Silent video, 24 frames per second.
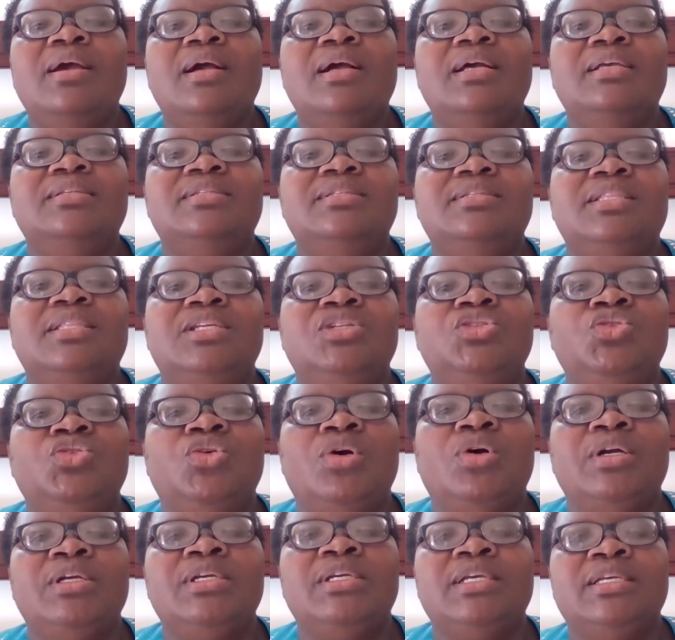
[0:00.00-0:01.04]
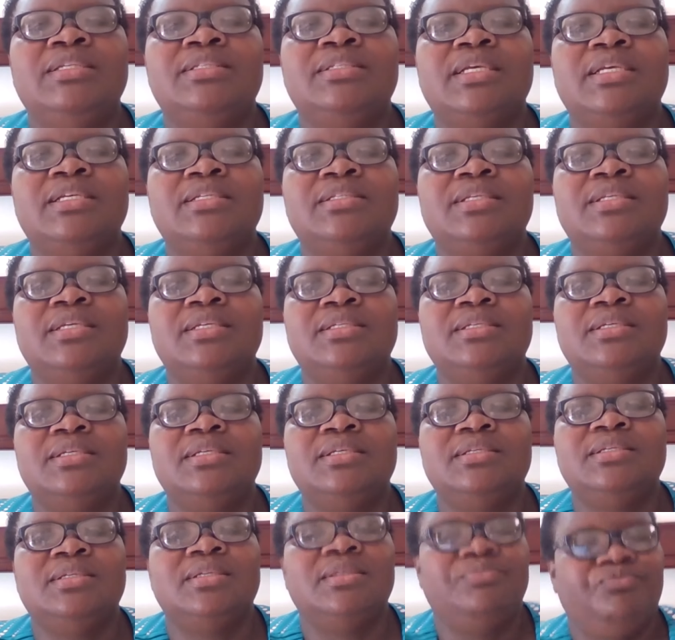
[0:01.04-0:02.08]
as the donkey
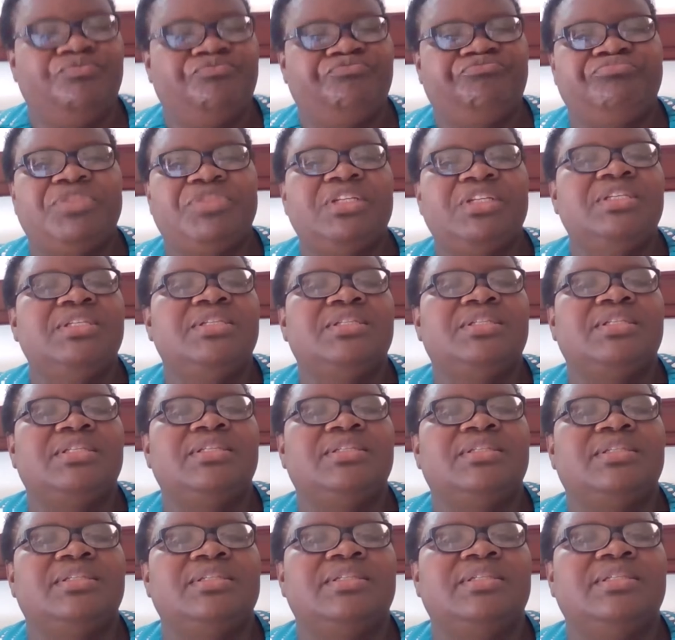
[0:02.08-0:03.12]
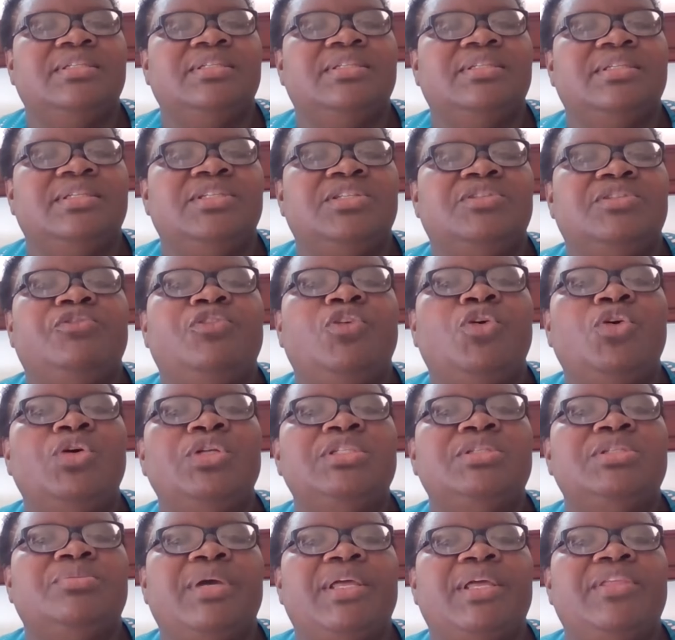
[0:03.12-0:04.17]
is
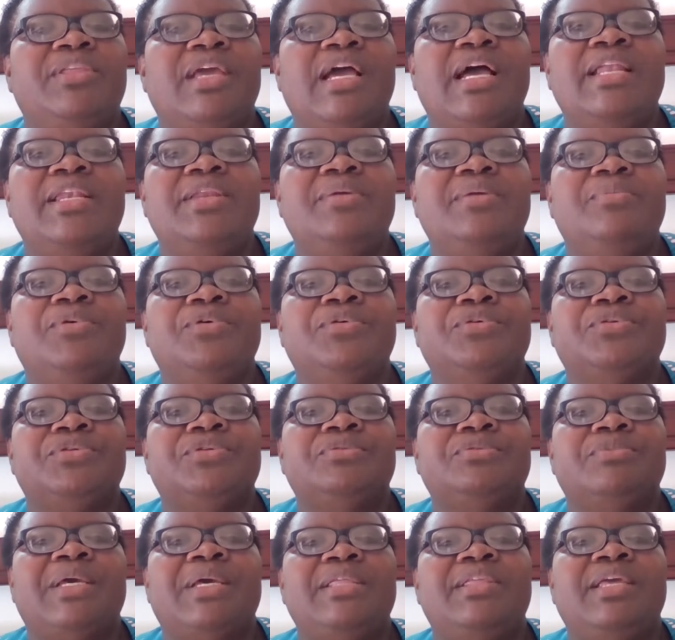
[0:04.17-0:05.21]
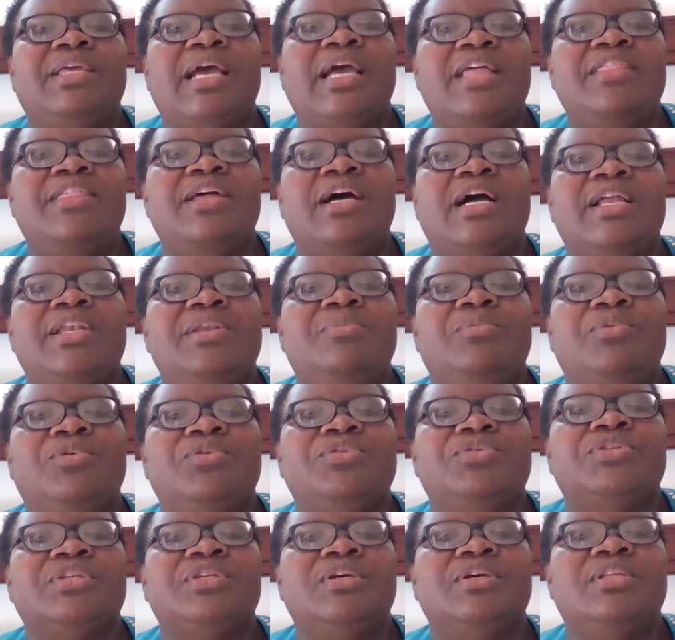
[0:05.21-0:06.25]
fought by the animals, by the other
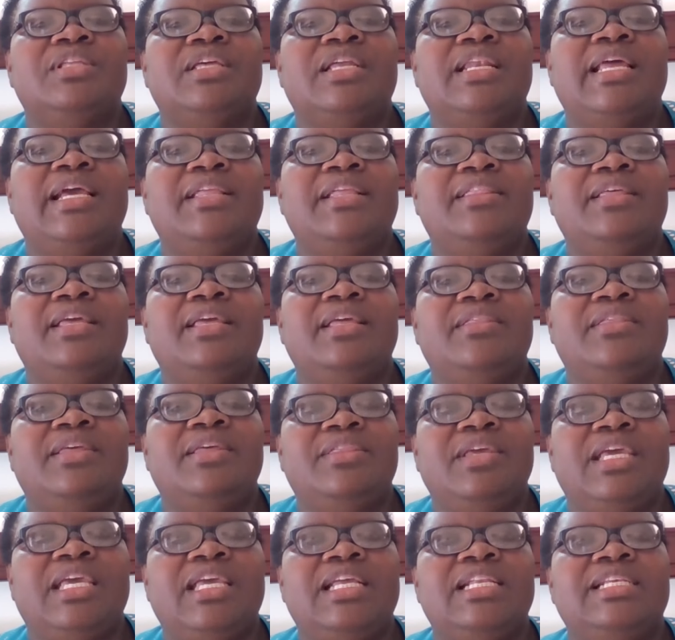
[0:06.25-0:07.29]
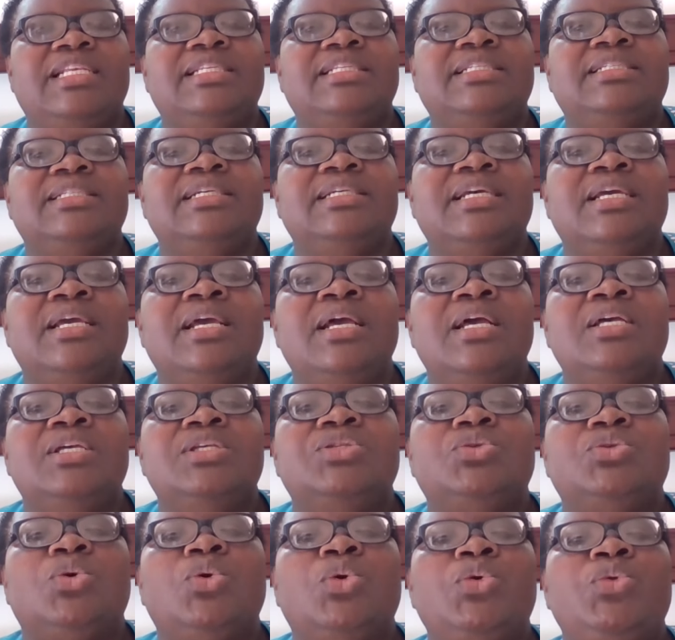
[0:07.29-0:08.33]
animals, like the cattle.
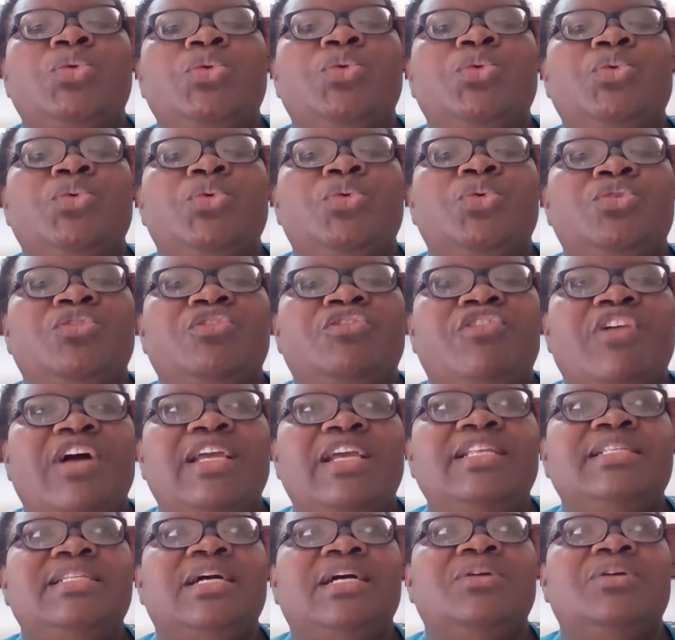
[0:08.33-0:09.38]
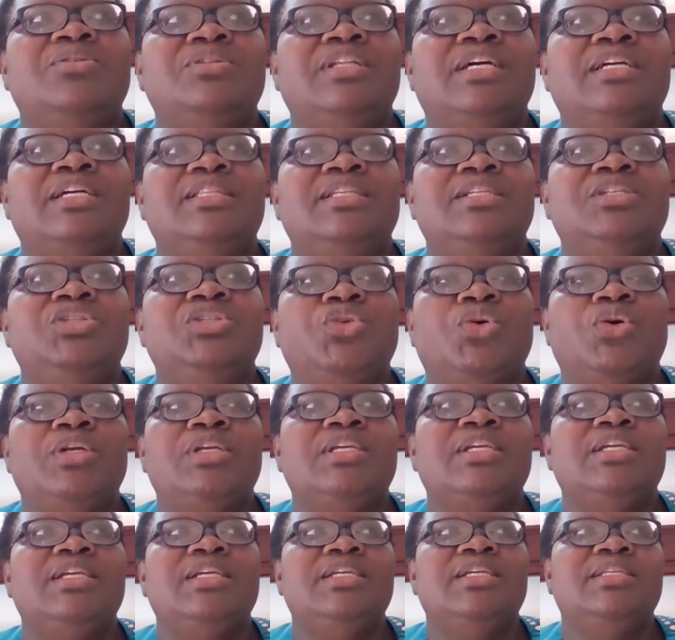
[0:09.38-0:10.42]
So you would find out that the
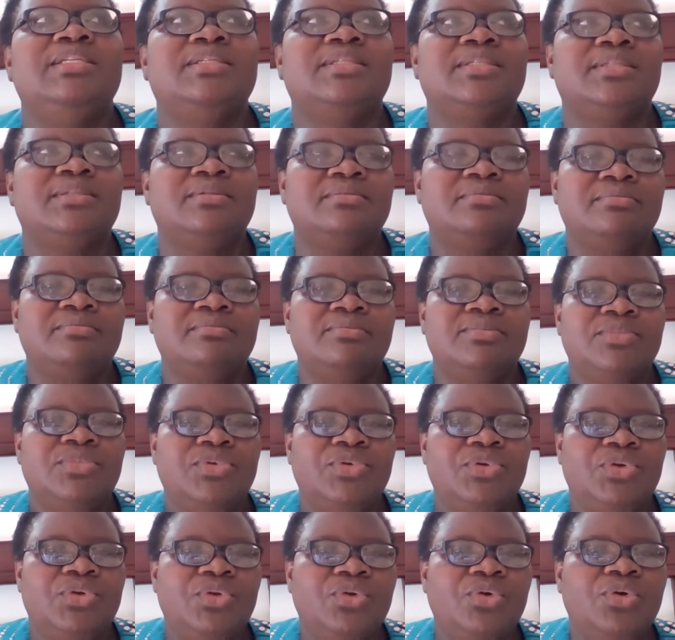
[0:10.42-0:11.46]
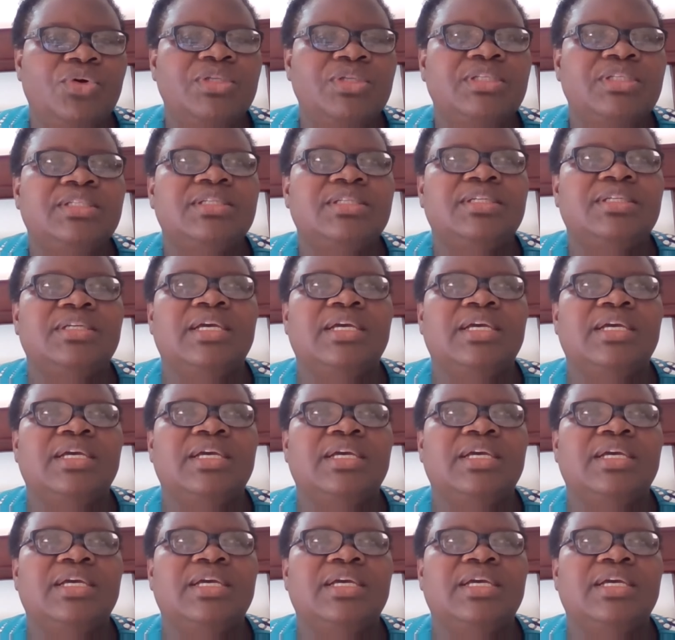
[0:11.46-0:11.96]
donkey is not